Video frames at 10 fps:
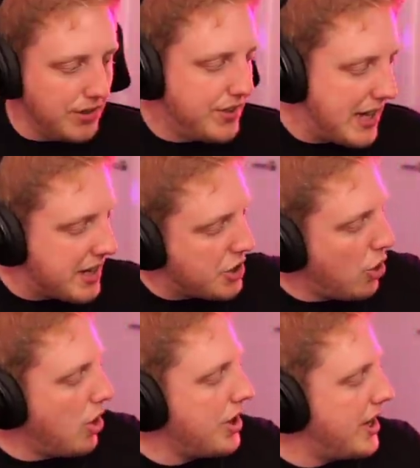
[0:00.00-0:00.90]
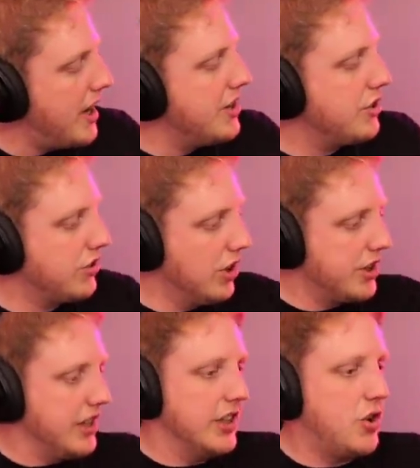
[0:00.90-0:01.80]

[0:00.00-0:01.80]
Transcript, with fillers: take a corner and just look in the